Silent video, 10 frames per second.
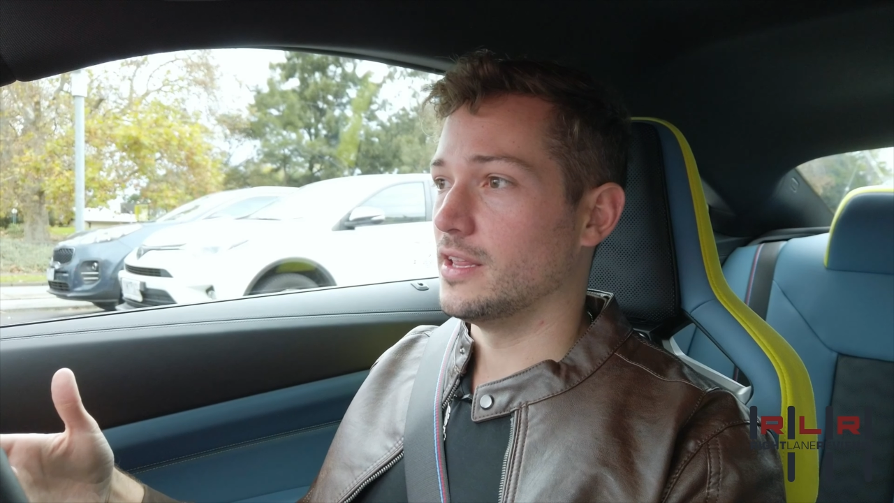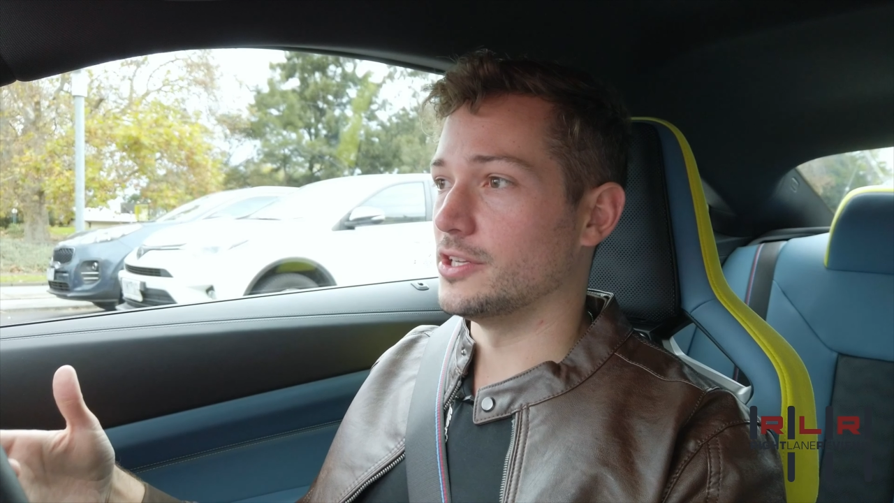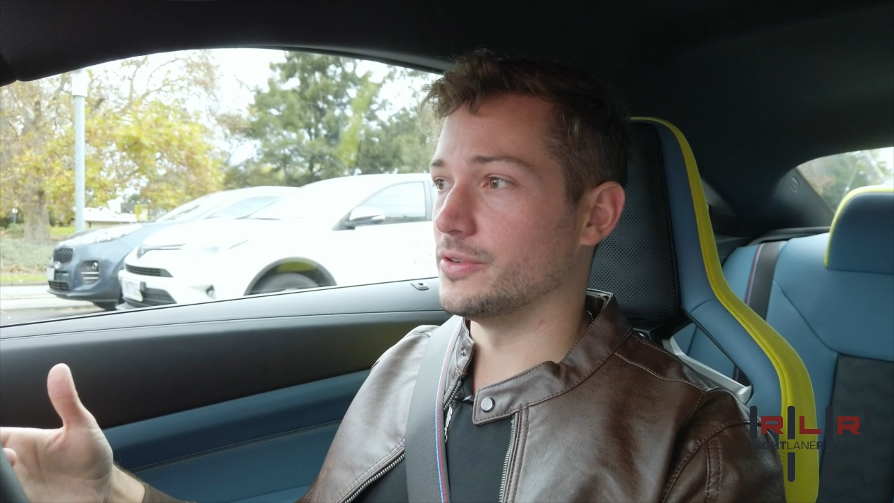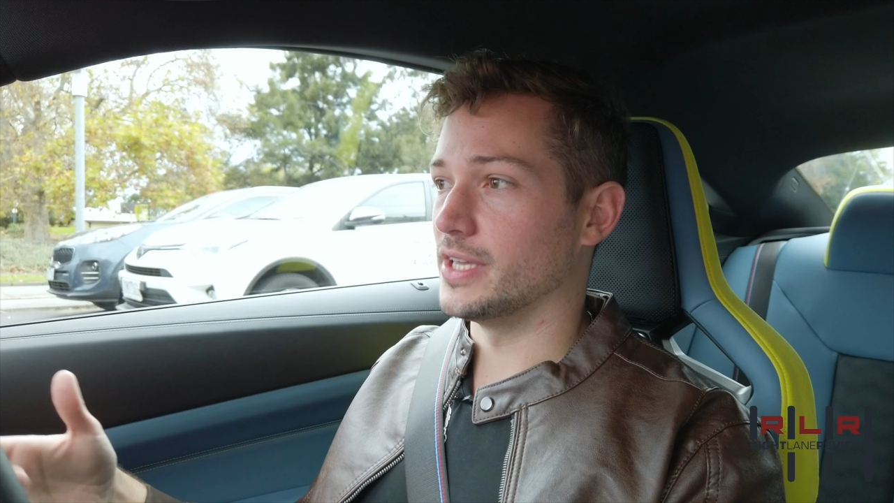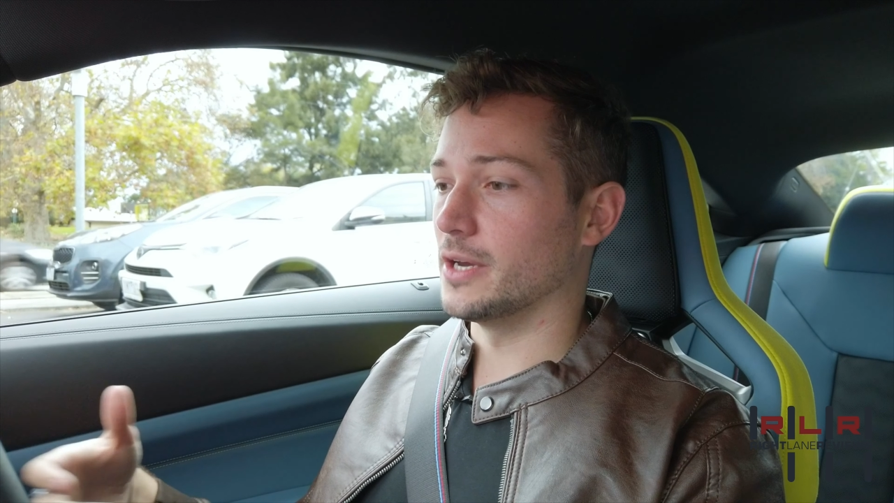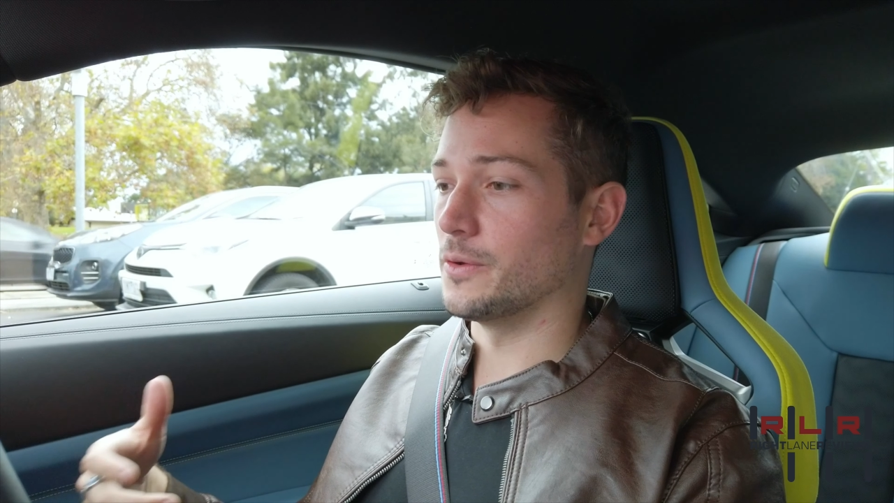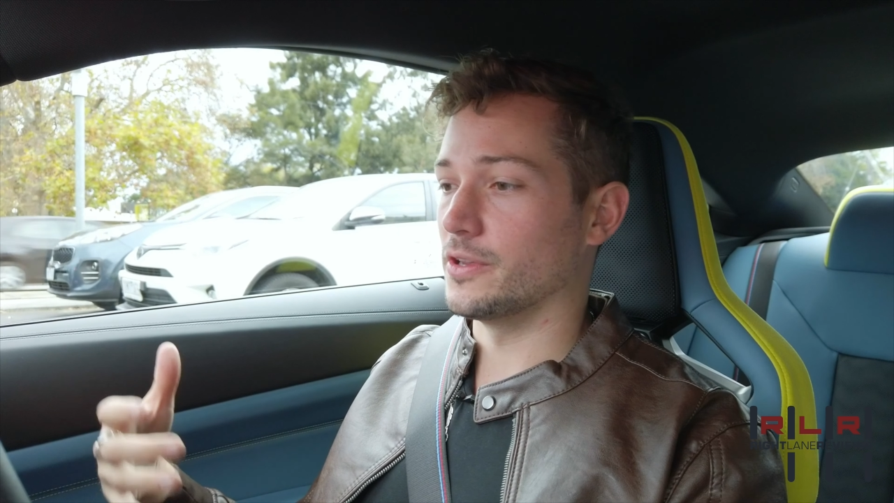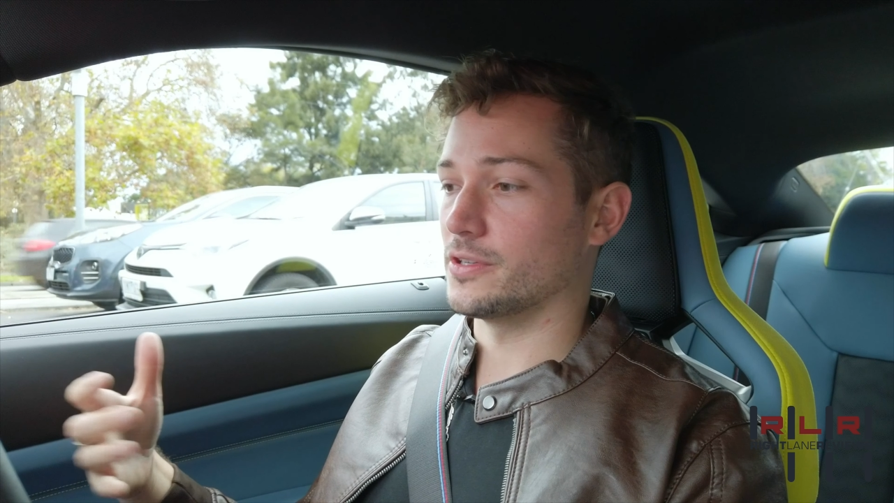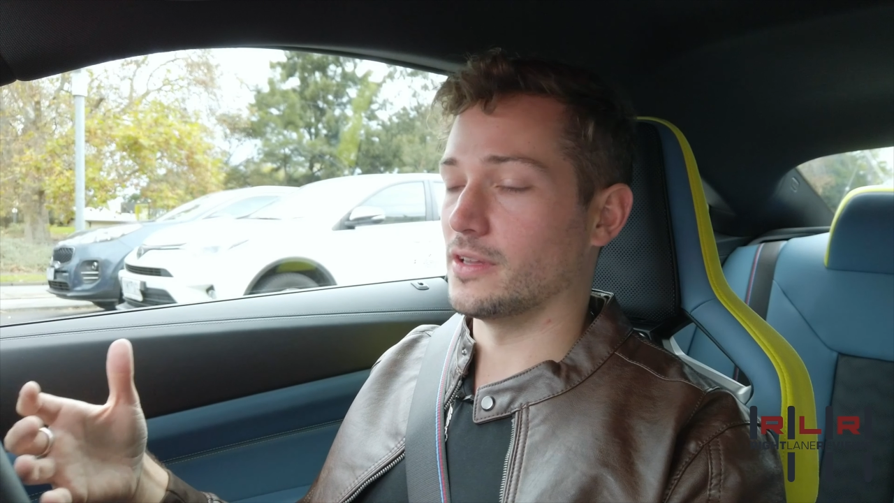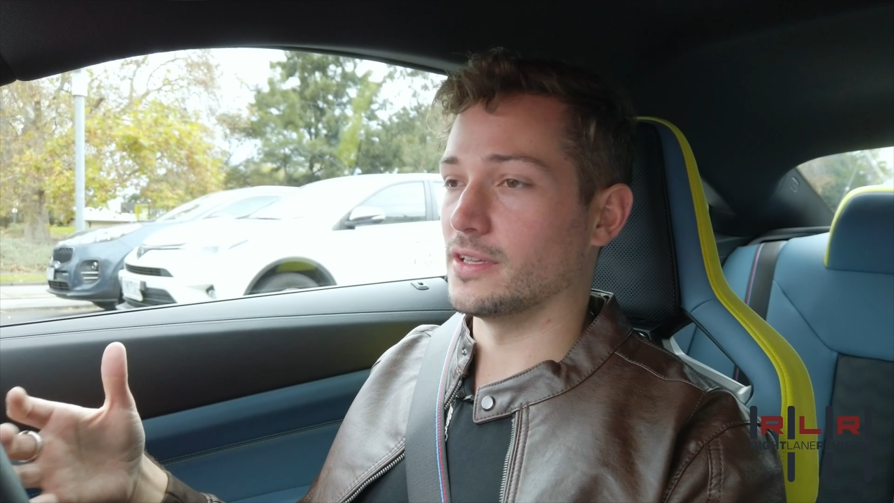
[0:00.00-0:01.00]
that you get when
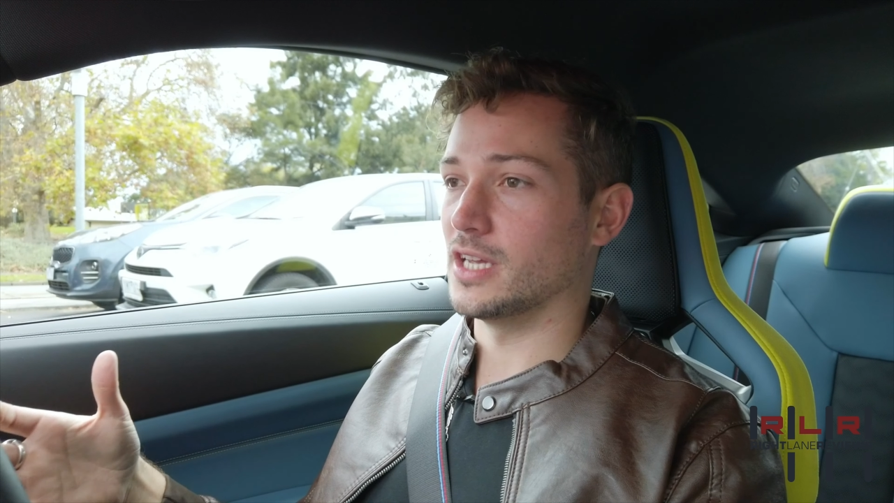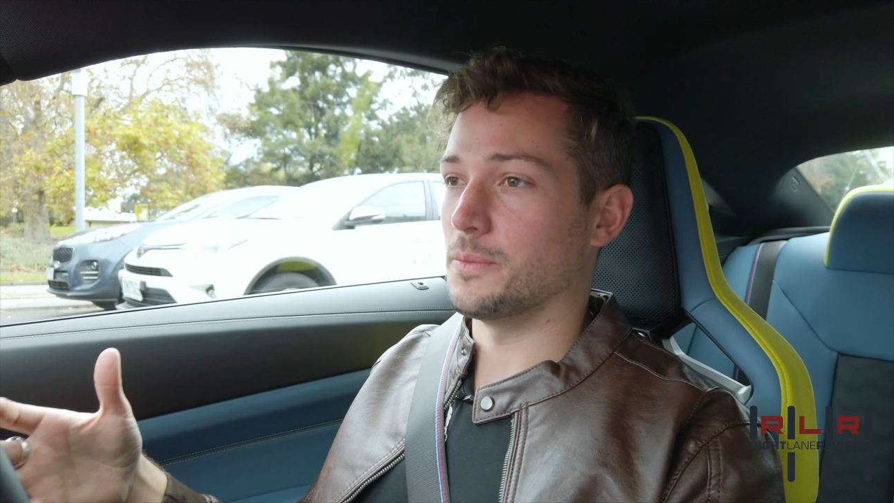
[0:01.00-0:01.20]
you start this